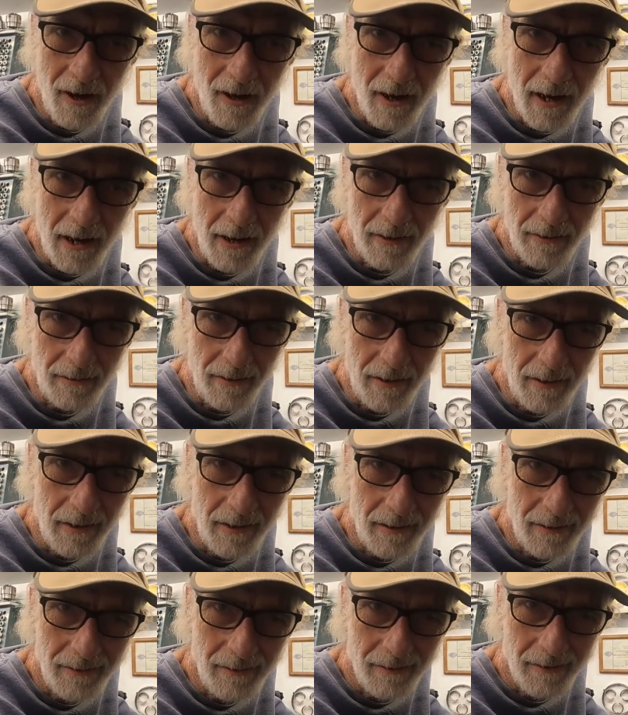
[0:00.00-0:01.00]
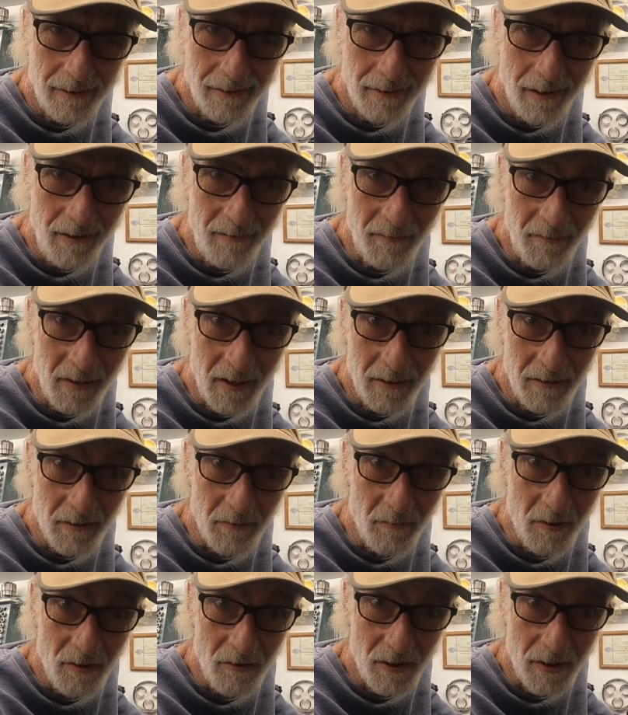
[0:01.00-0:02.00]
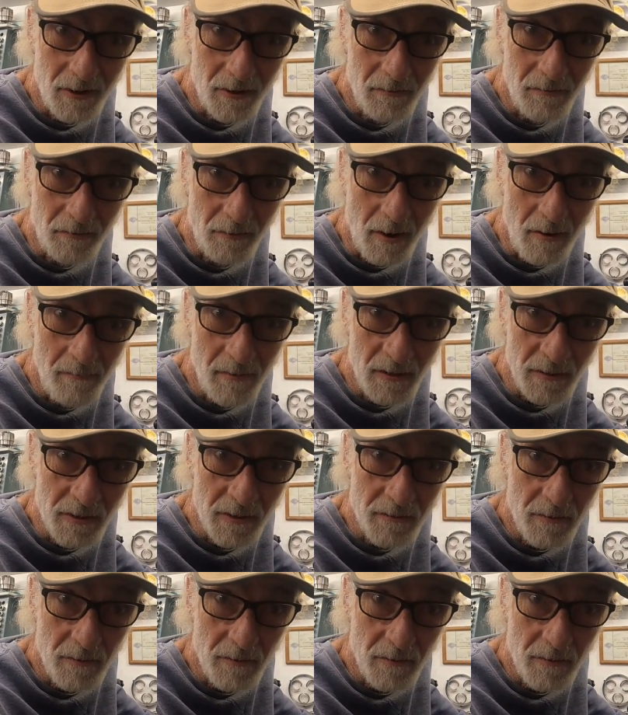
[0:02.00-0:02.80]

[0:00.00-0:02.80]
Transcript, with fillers: hot and uh, not feeling real good from it.